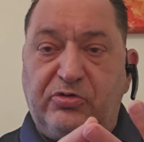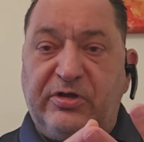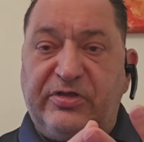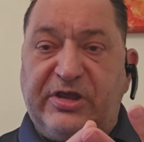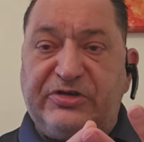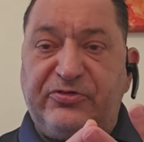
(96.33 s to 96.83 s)

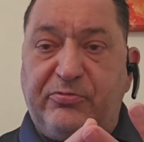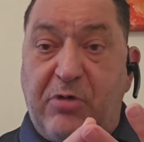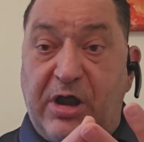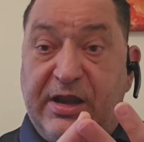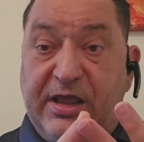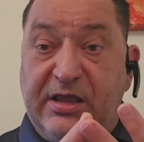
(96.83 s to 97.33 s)
doing things for
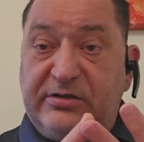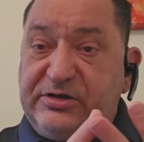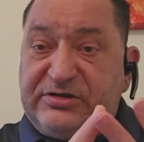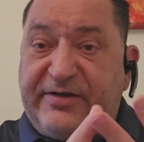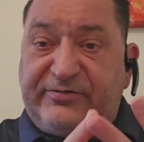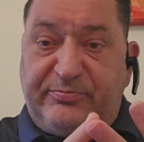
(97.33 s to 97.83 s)
money. It
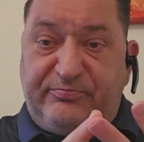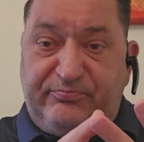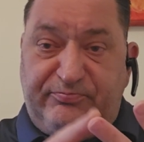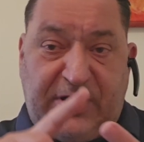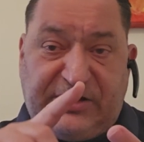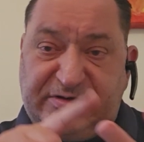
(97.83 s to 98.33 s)
doesn't have to
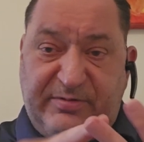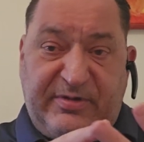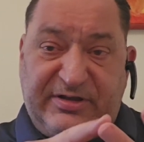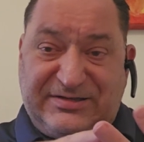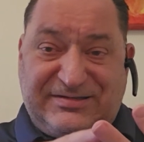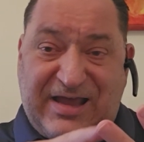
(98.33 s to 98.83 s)
basically
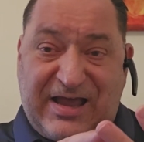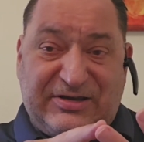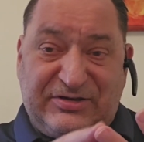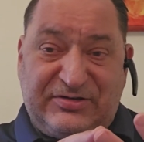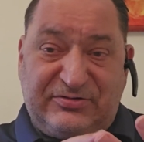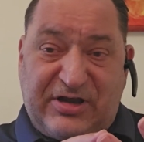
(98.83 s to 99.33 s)
mean
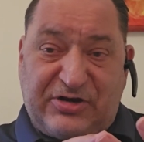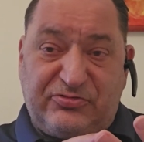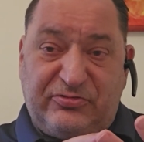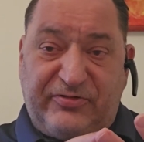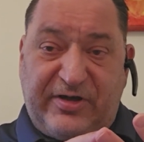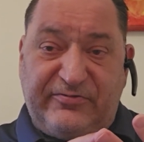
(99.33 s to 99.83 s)

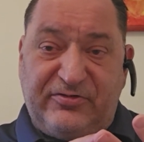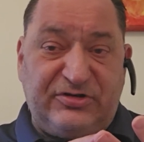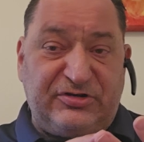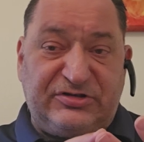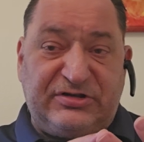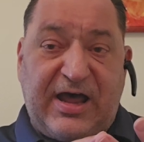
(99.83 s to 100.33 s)
sexual
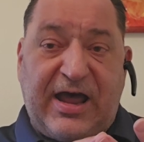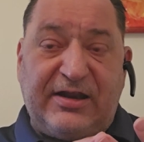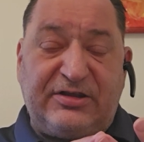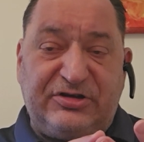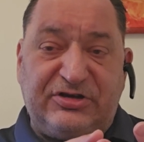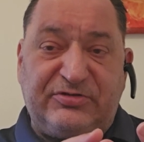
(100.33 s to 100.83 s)
favors. It's
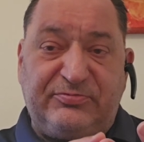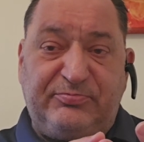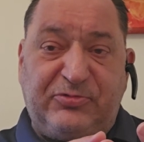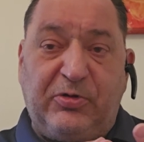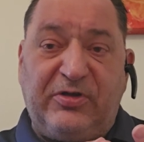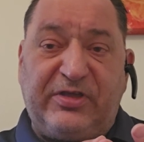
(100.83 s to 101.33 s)
not. It's just
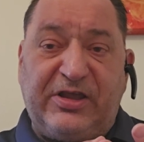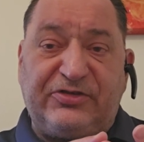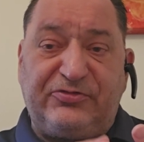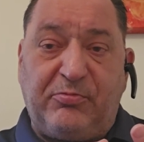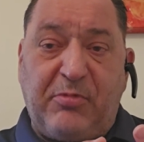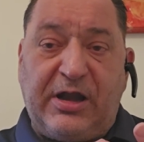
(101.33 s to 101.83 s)
doing
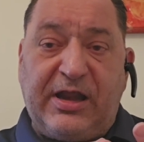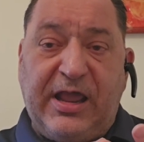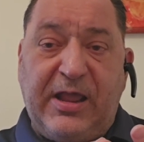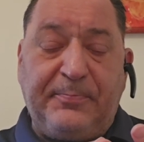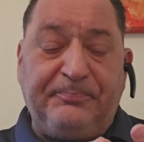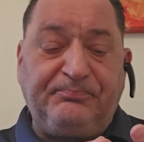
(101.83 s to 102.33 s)
things for
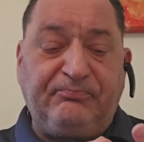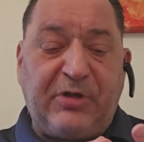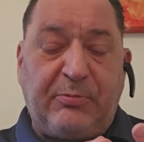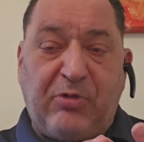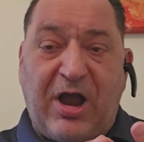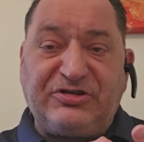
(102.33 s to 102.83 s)
money,
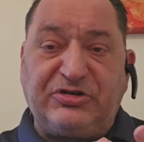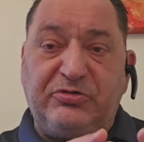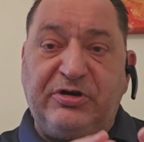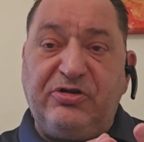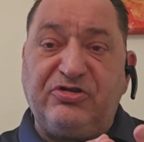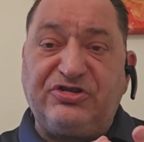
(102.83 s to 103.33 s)

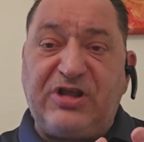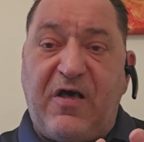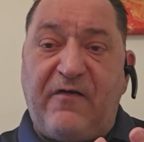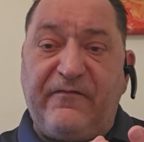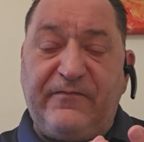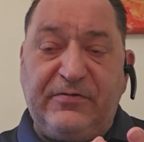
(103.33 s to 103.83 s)
prostituting
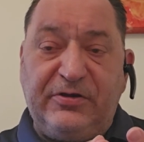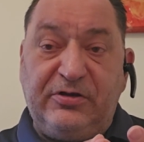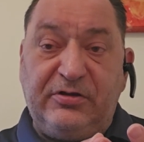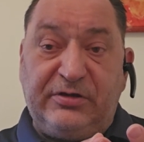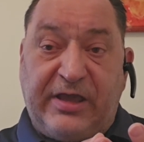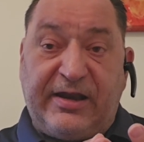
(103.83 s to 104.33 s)
yourself.
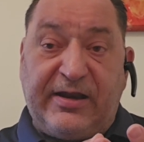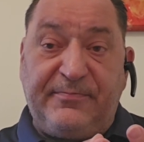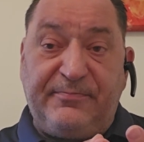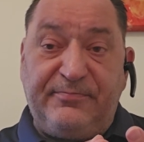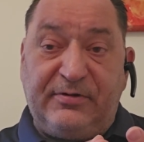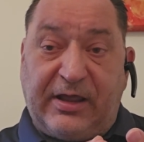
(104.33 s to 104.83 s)
Get
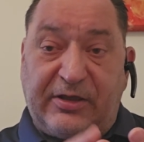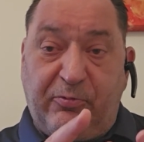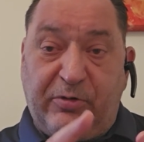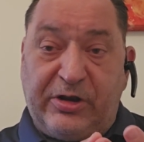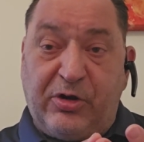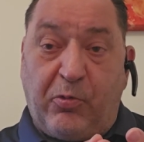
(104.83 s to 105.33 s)
it? Like
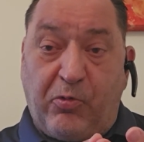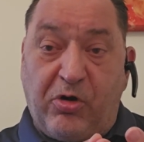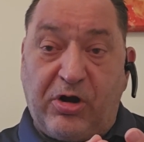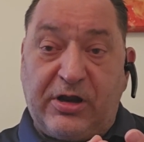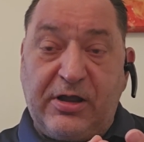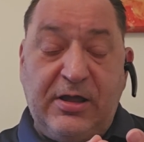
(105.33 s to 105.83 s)
with your
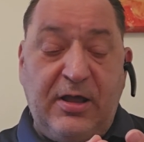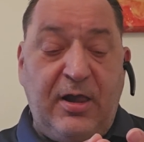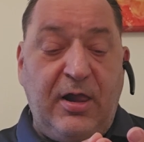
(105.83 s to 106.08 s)
work.